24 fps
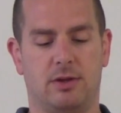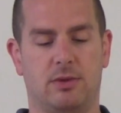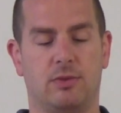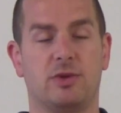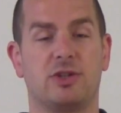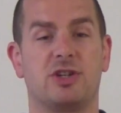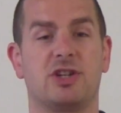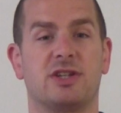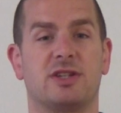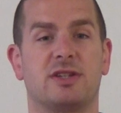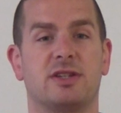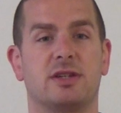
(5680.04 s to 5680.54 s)

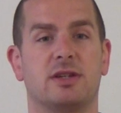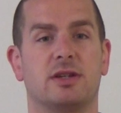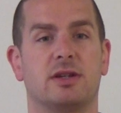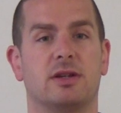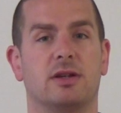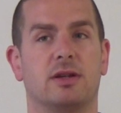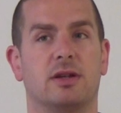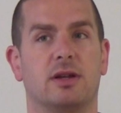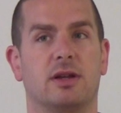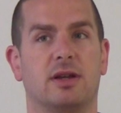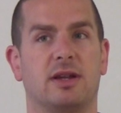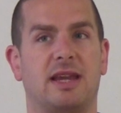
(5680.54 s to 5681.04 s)
which is
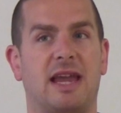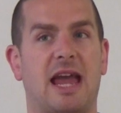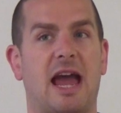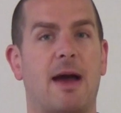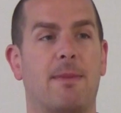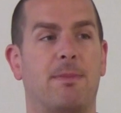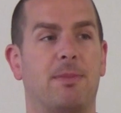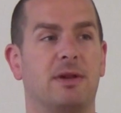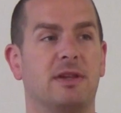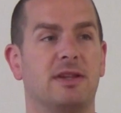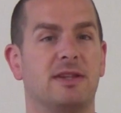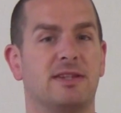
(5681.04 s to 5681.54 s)

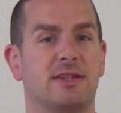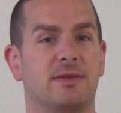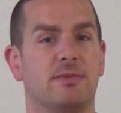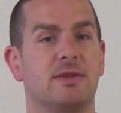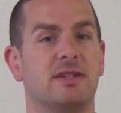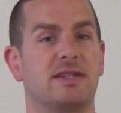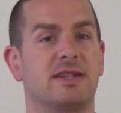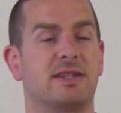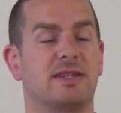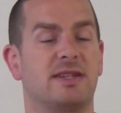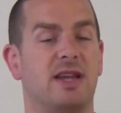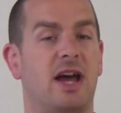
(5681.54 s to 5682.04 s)
capitalism
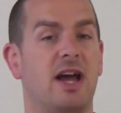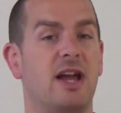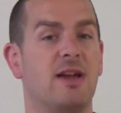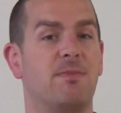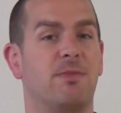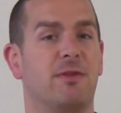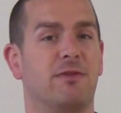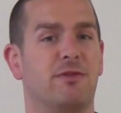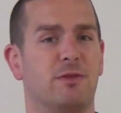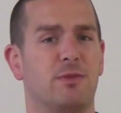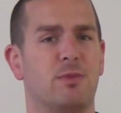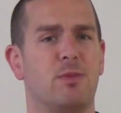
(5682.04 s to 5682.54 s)
is a
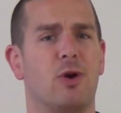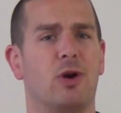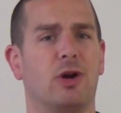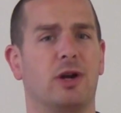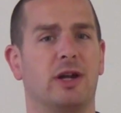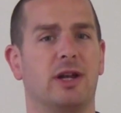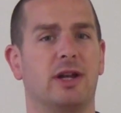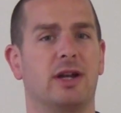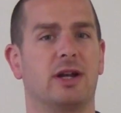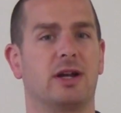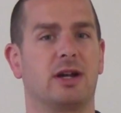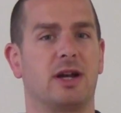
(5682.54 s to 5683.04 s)
type of a
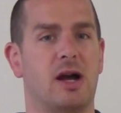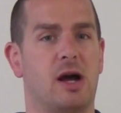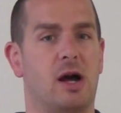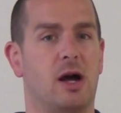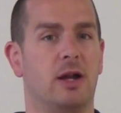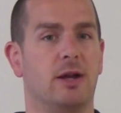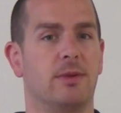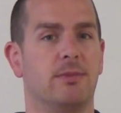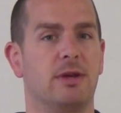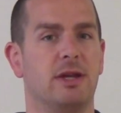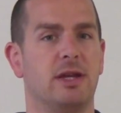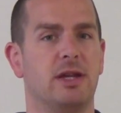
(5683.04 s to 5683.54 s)
market
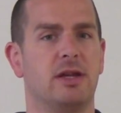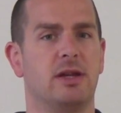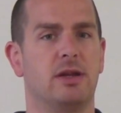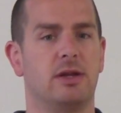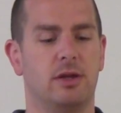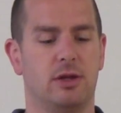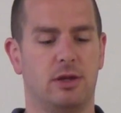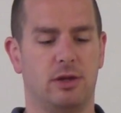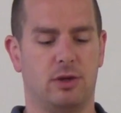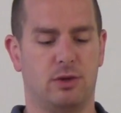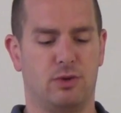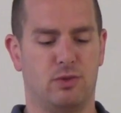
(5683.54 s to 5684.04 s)
economy
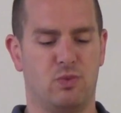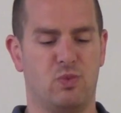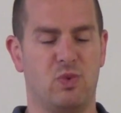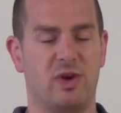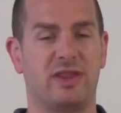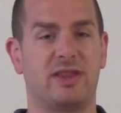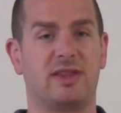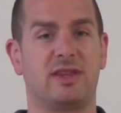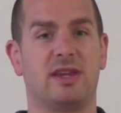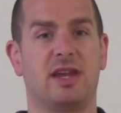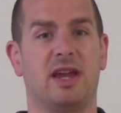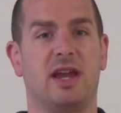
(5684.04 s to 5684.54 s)

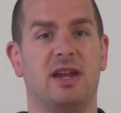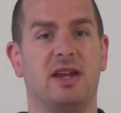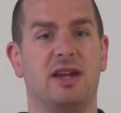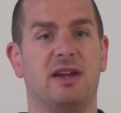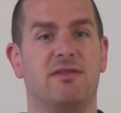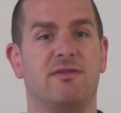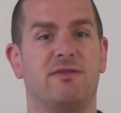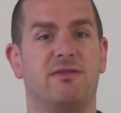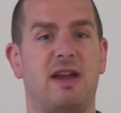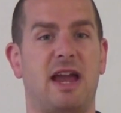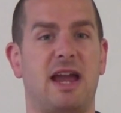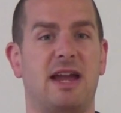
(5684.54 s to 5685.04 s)
with an
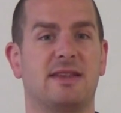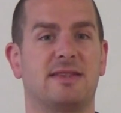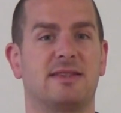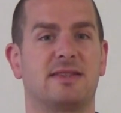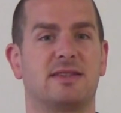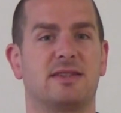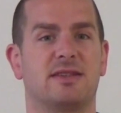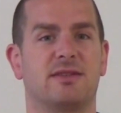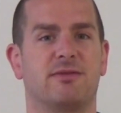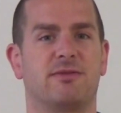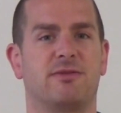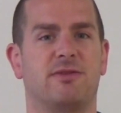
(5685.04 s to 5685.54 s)

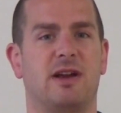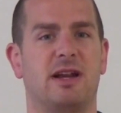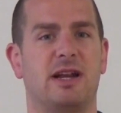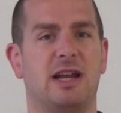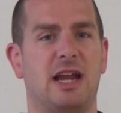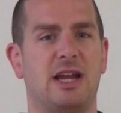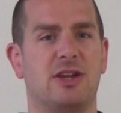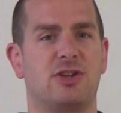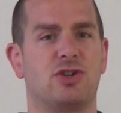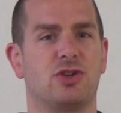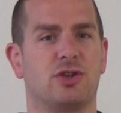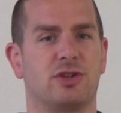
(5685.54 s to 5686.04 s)
advanced
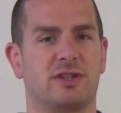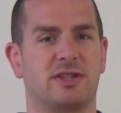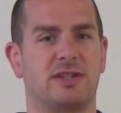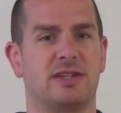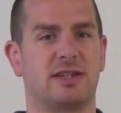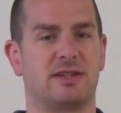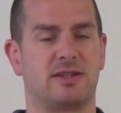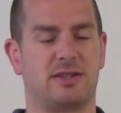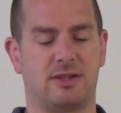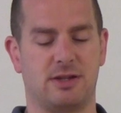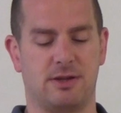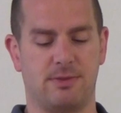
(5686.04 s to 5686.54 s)
financial
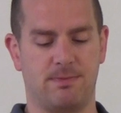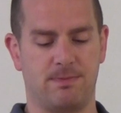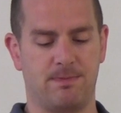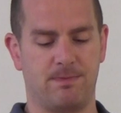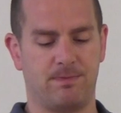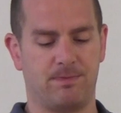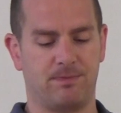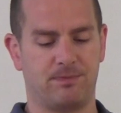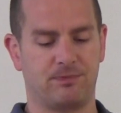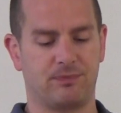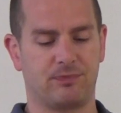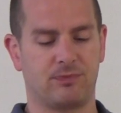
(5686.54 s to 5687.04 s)
system.
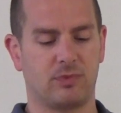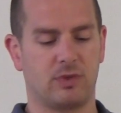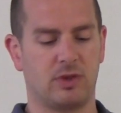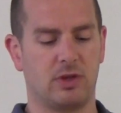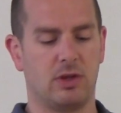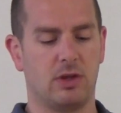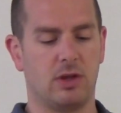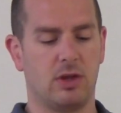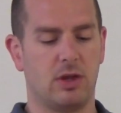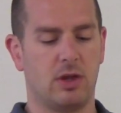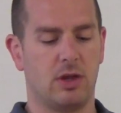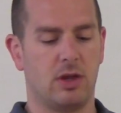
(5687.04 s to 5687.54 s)

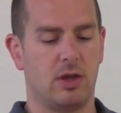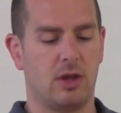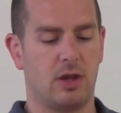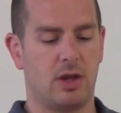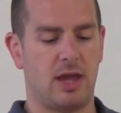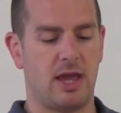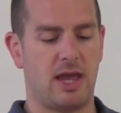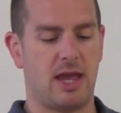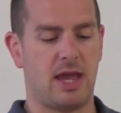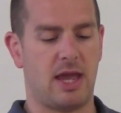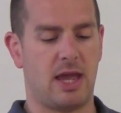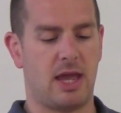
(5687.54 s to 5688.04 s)

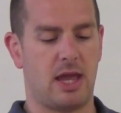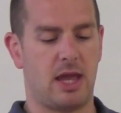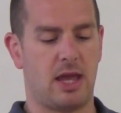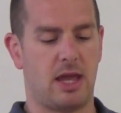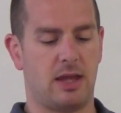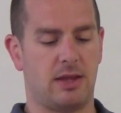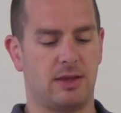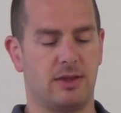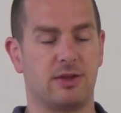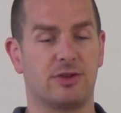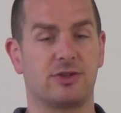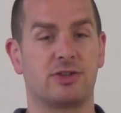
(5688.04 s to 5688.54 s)

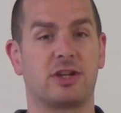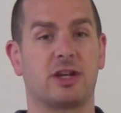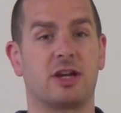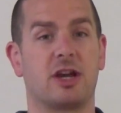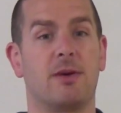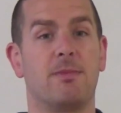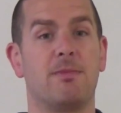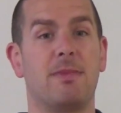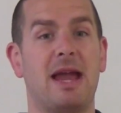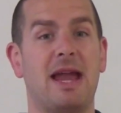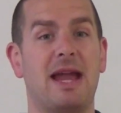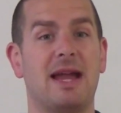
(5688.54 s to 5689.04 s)
There's a
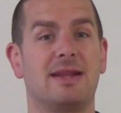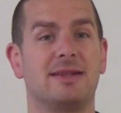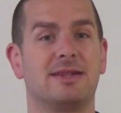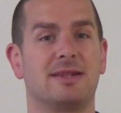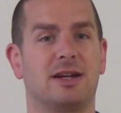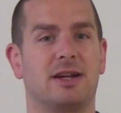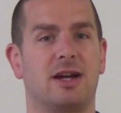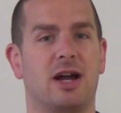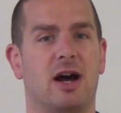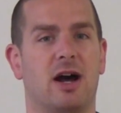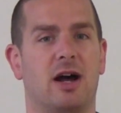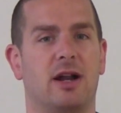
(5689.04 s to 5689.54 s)
command
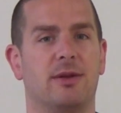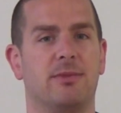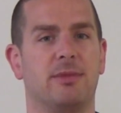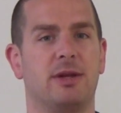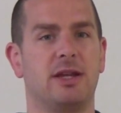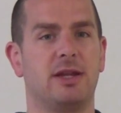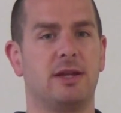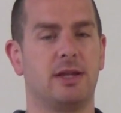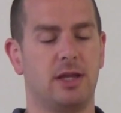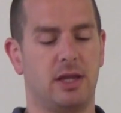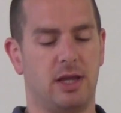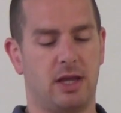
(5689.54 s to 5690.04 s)

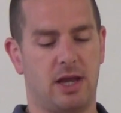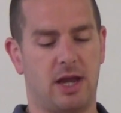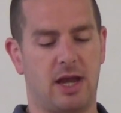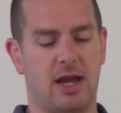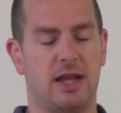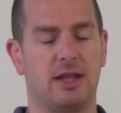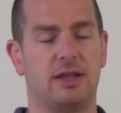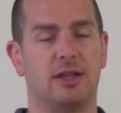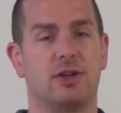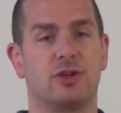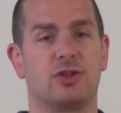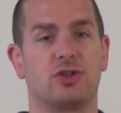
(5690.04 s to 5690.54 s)
economy,
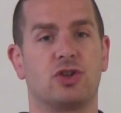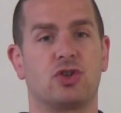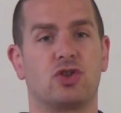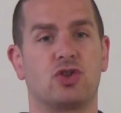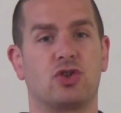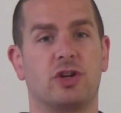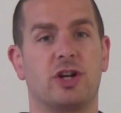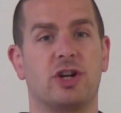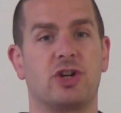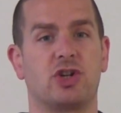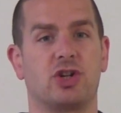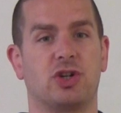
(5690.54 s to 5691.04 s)
and there's a
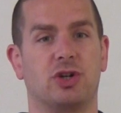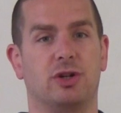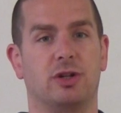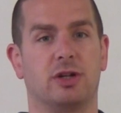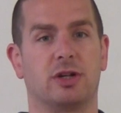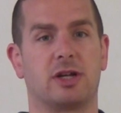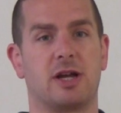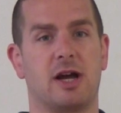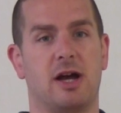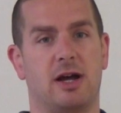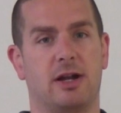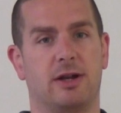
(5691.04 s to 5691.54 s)

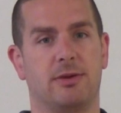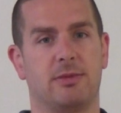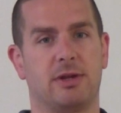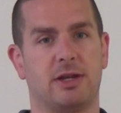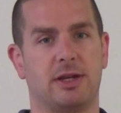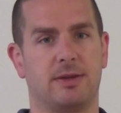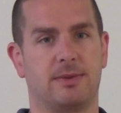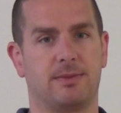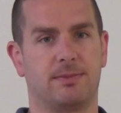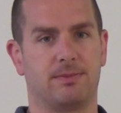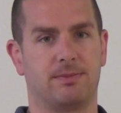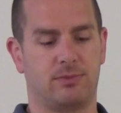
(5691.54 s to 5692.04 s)
traditional economy.
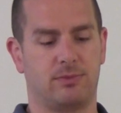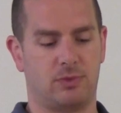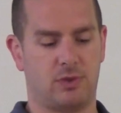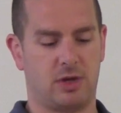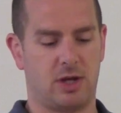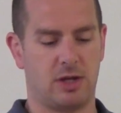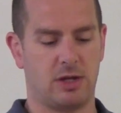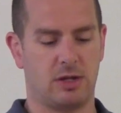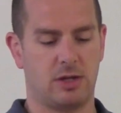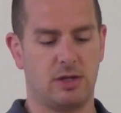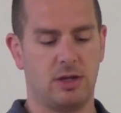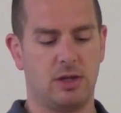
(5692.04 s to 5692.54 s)

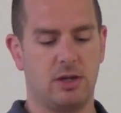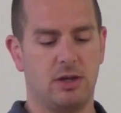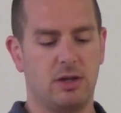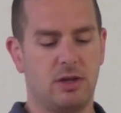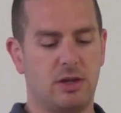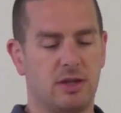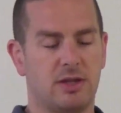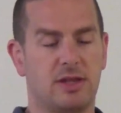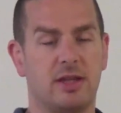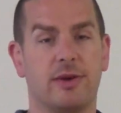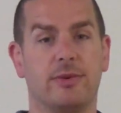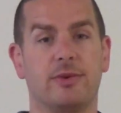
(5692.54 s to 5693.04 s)
Okay?
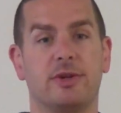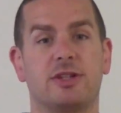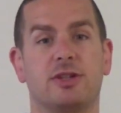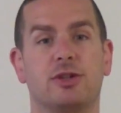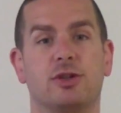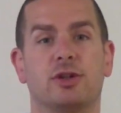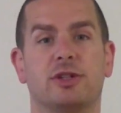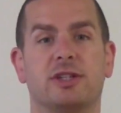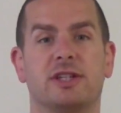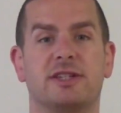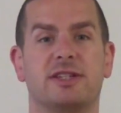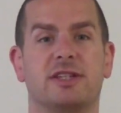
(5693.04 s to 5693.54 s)
Then we
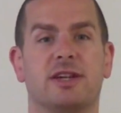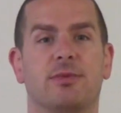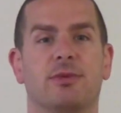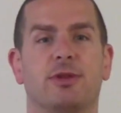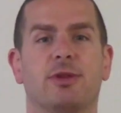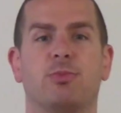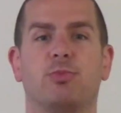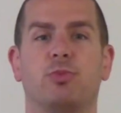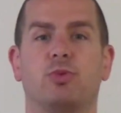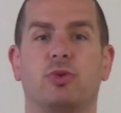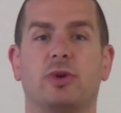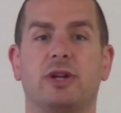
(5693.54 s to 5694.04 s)
looked at some of
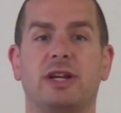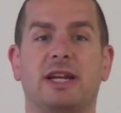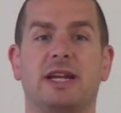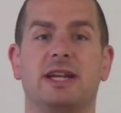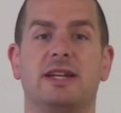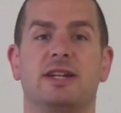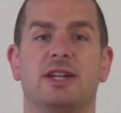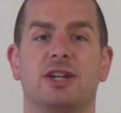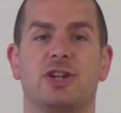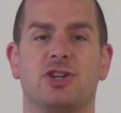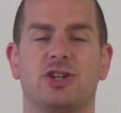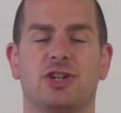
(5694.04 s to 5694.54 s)
the
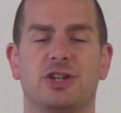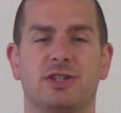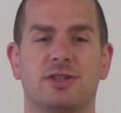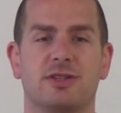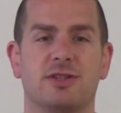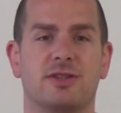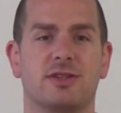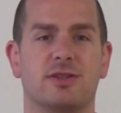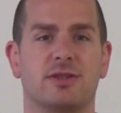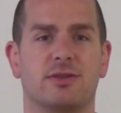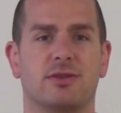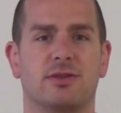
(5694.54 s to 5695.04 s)

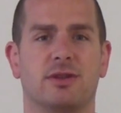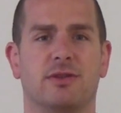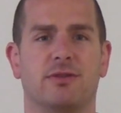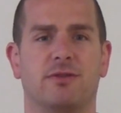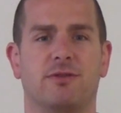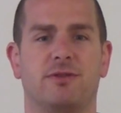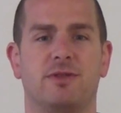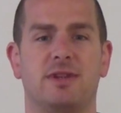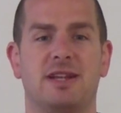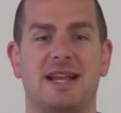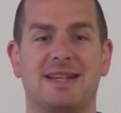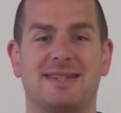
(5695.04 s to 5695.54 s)
preconditions
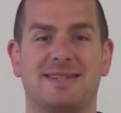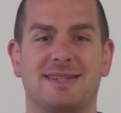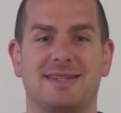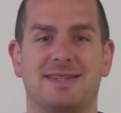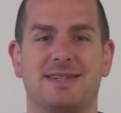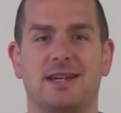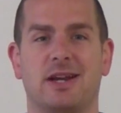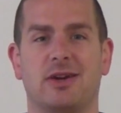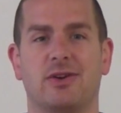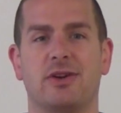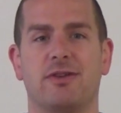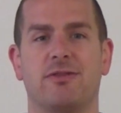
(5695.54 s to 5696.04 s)

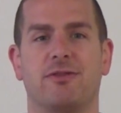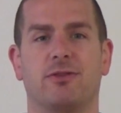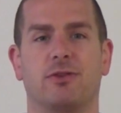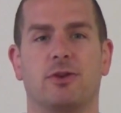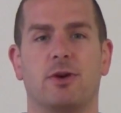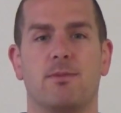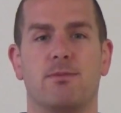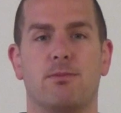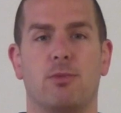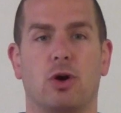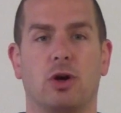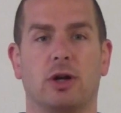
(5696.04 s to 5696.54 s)
necessary
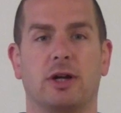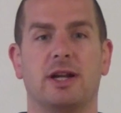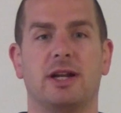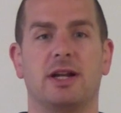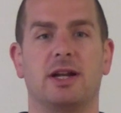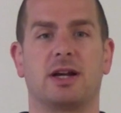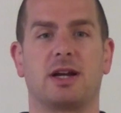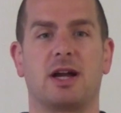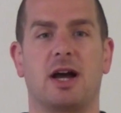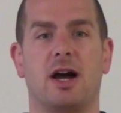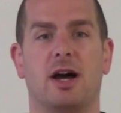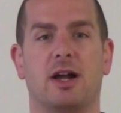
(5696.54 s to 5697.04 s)
for a
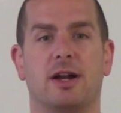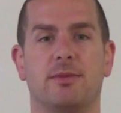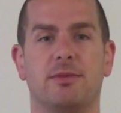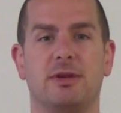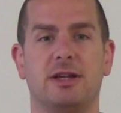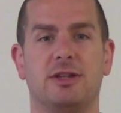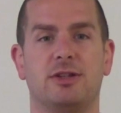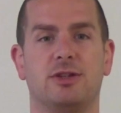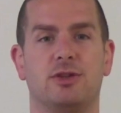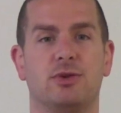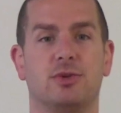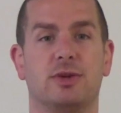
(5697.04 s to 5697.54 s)
market
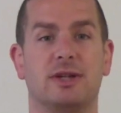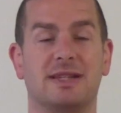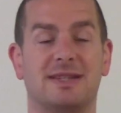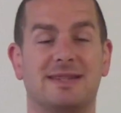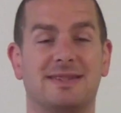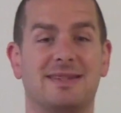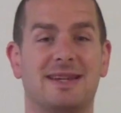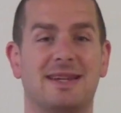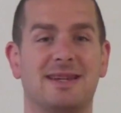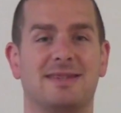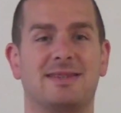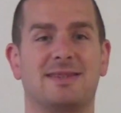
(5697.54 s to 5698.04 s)
economy to
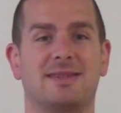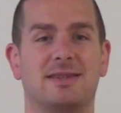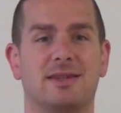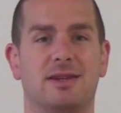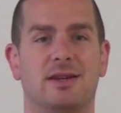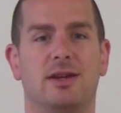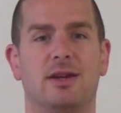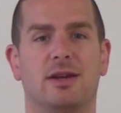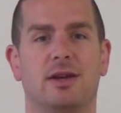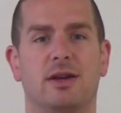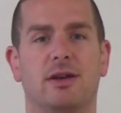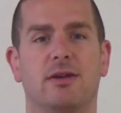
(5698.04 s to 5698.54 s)
exist,
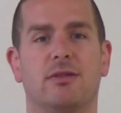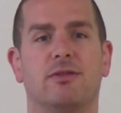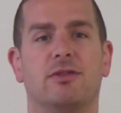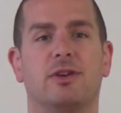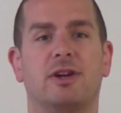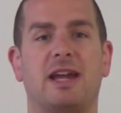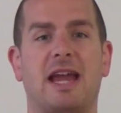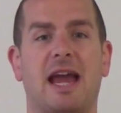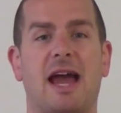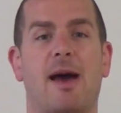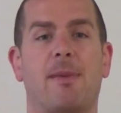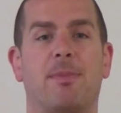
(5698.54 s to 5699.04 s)
for
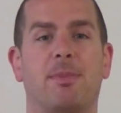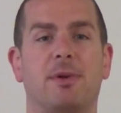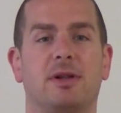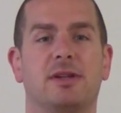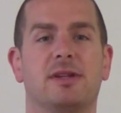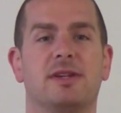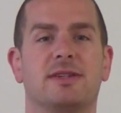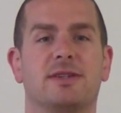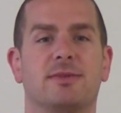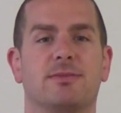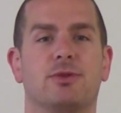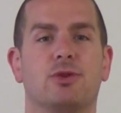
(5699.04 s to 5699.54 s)

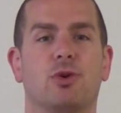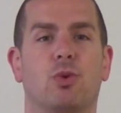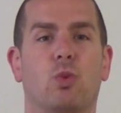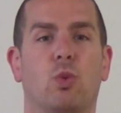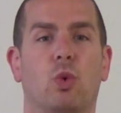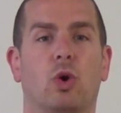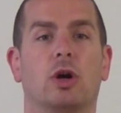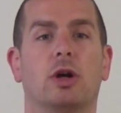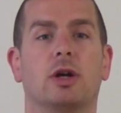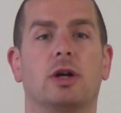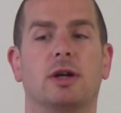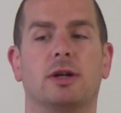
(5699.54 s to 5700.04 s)
capitalism to
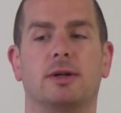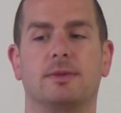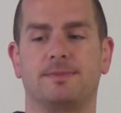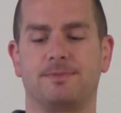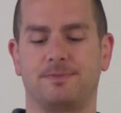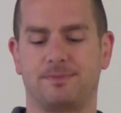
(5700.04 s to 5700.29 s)
work.